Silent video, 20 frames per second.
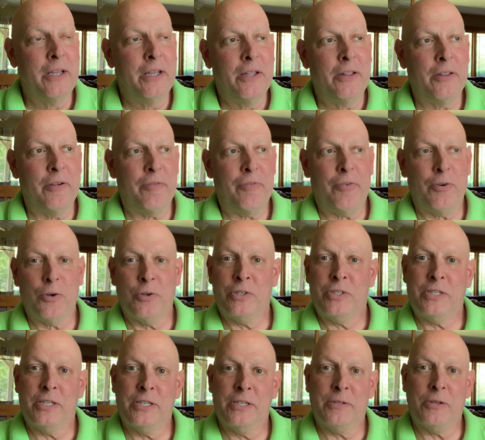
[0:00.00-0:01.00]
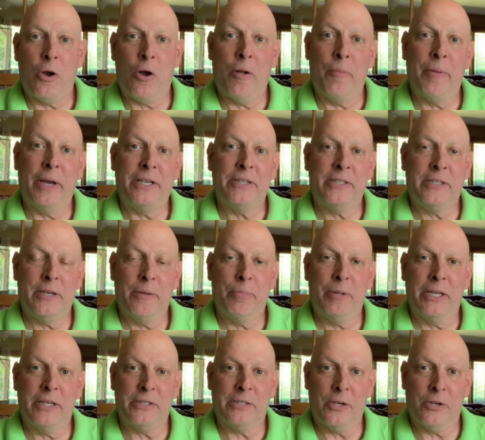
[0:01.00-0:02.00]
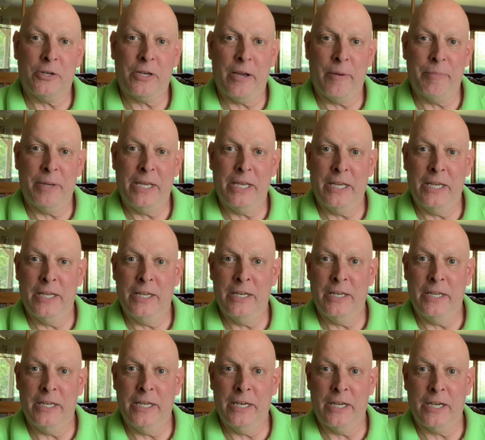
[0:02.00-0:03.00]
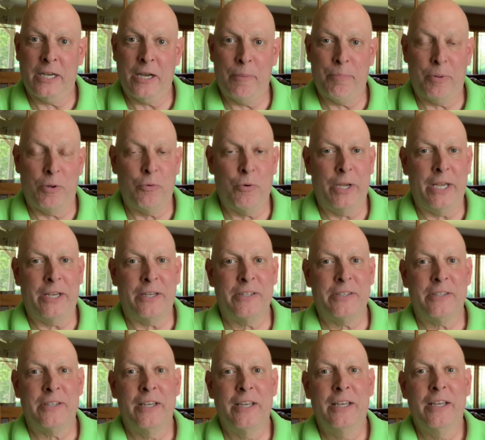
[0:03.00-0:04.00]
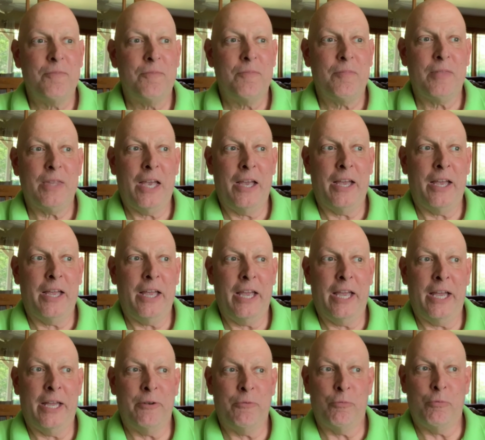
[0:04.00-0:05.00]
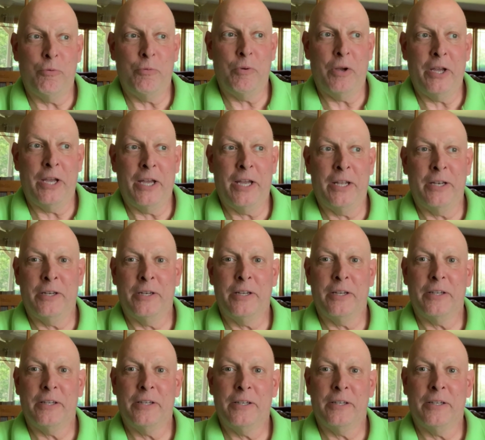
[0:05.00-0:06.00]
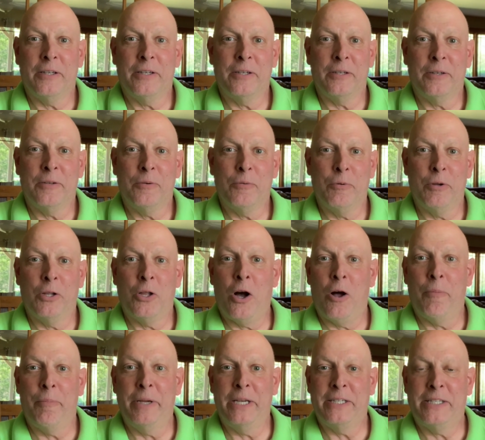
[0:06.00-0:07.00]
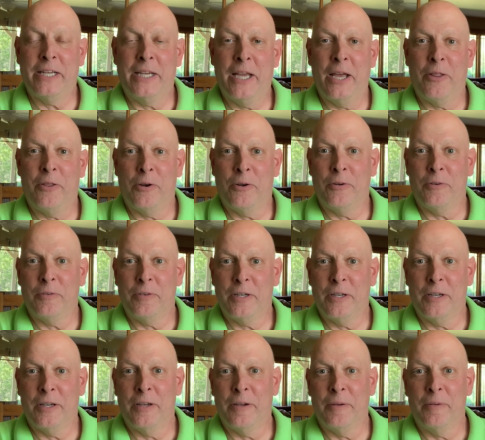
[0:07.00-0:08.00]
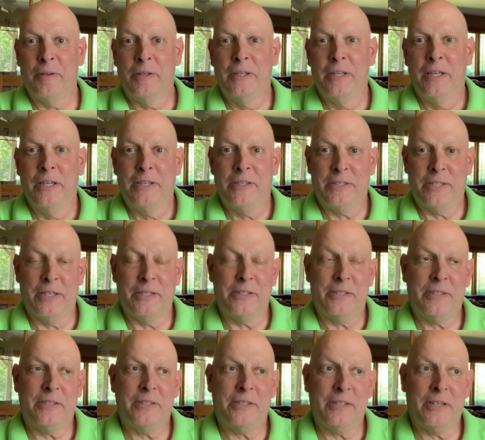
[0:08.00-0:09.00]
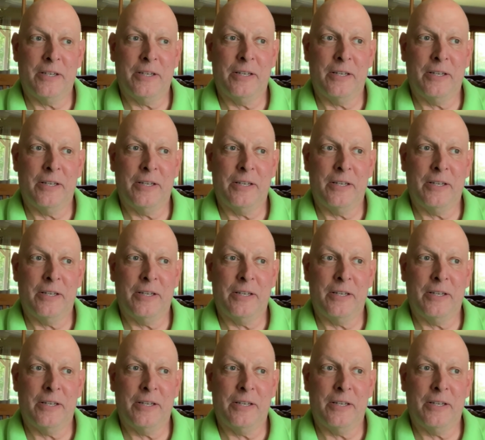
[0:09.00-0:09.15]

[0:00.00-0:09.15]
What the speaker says: The first is all my siblings are coming in a couple weeks, and we'll all be together since